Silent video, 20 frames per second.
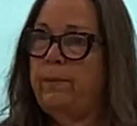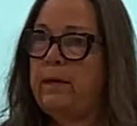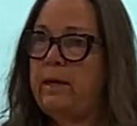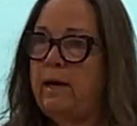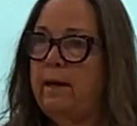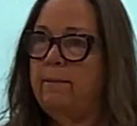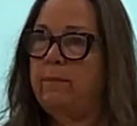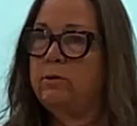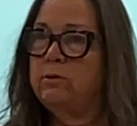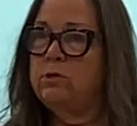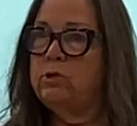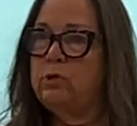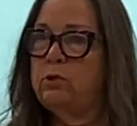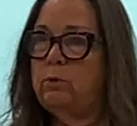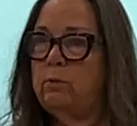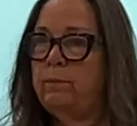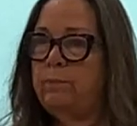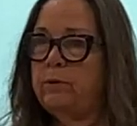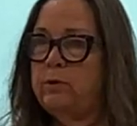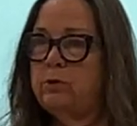be able
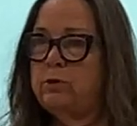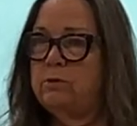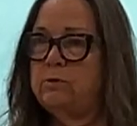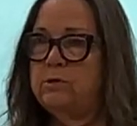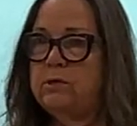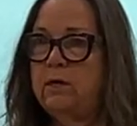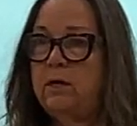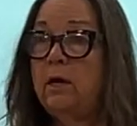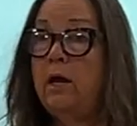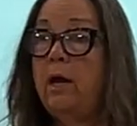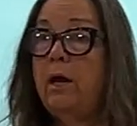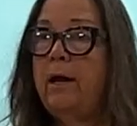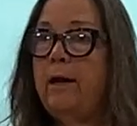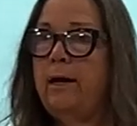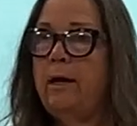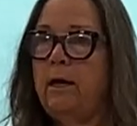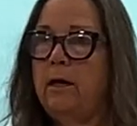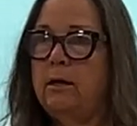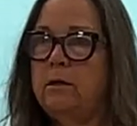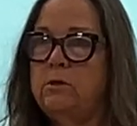to produce it,
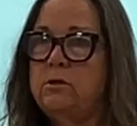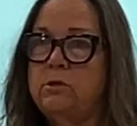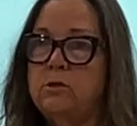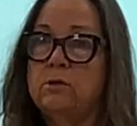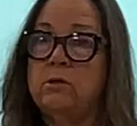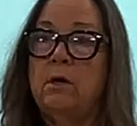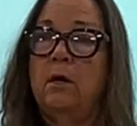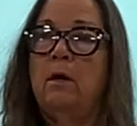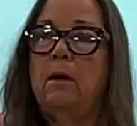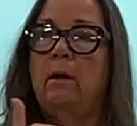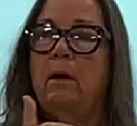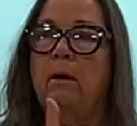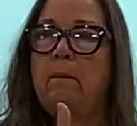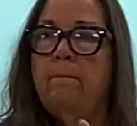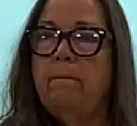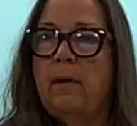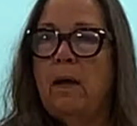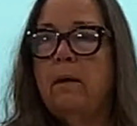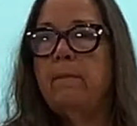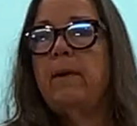hence
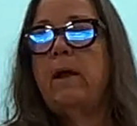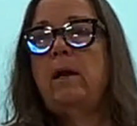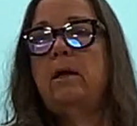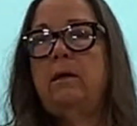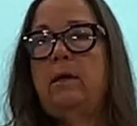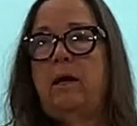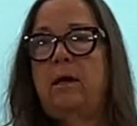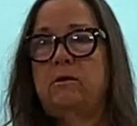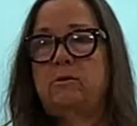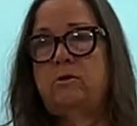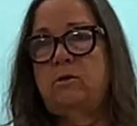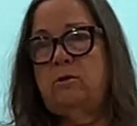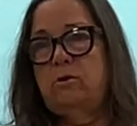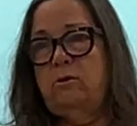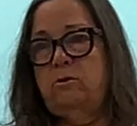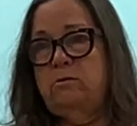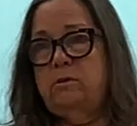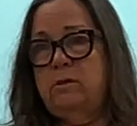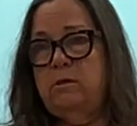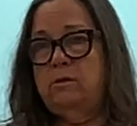metabolic
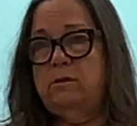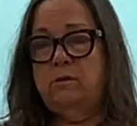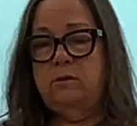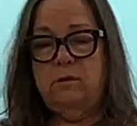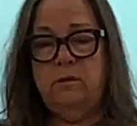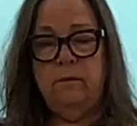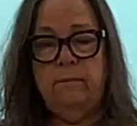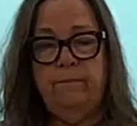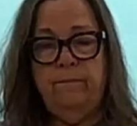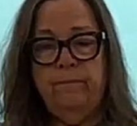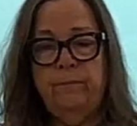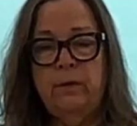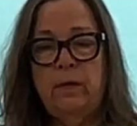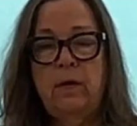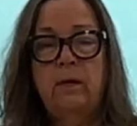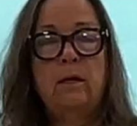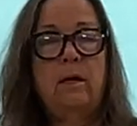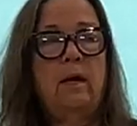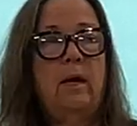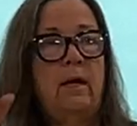acidosis.
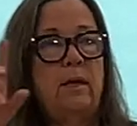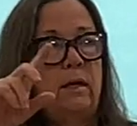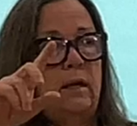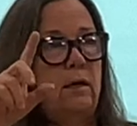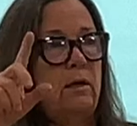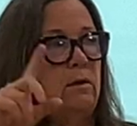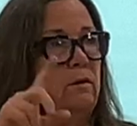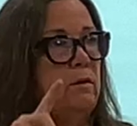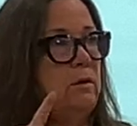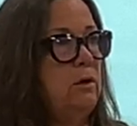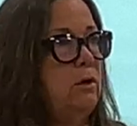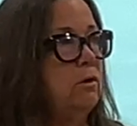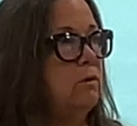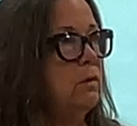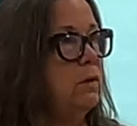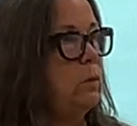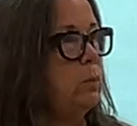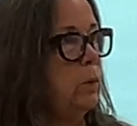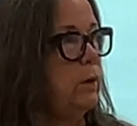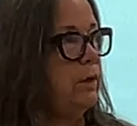And then in the
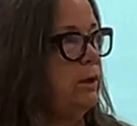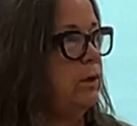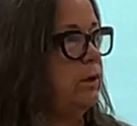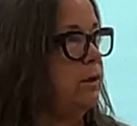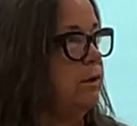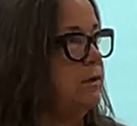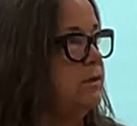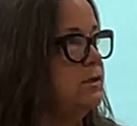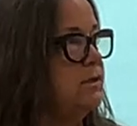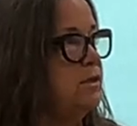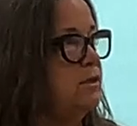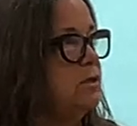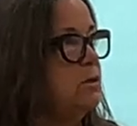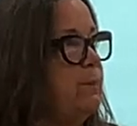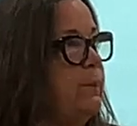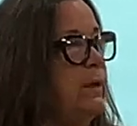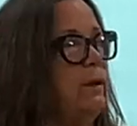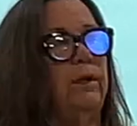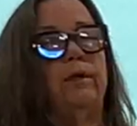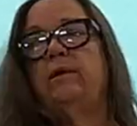urine, what are you going to see
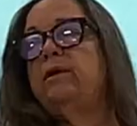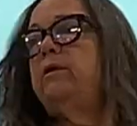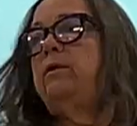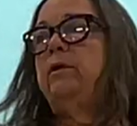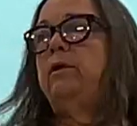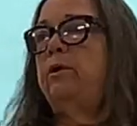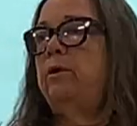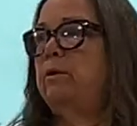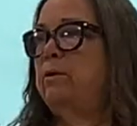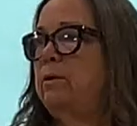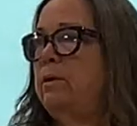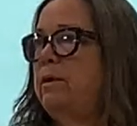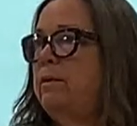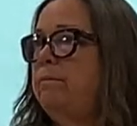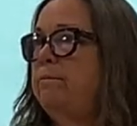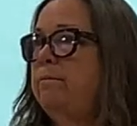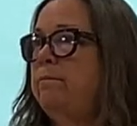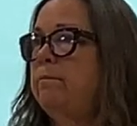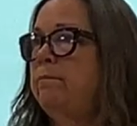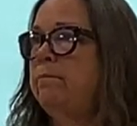spilling in the urine?
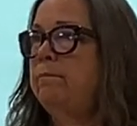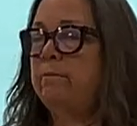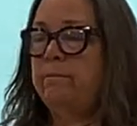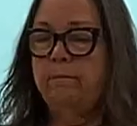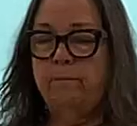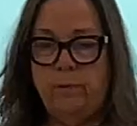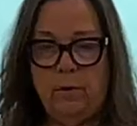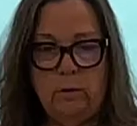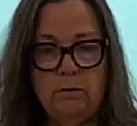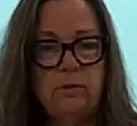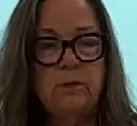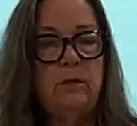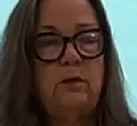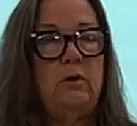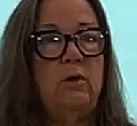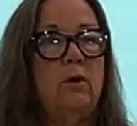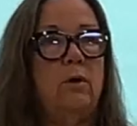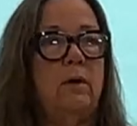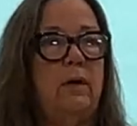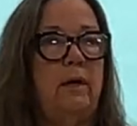
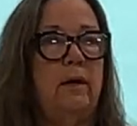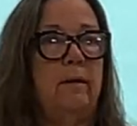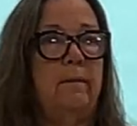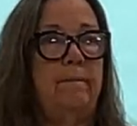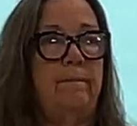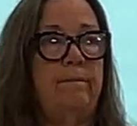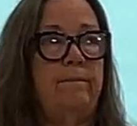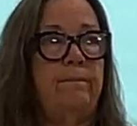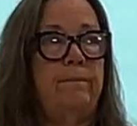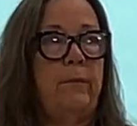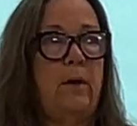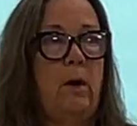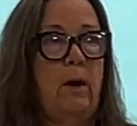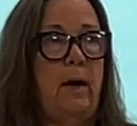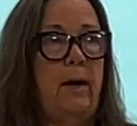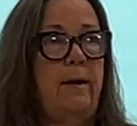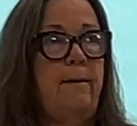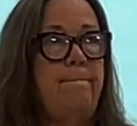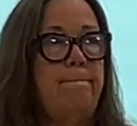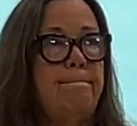Proteinuria, all
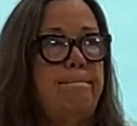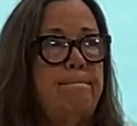right?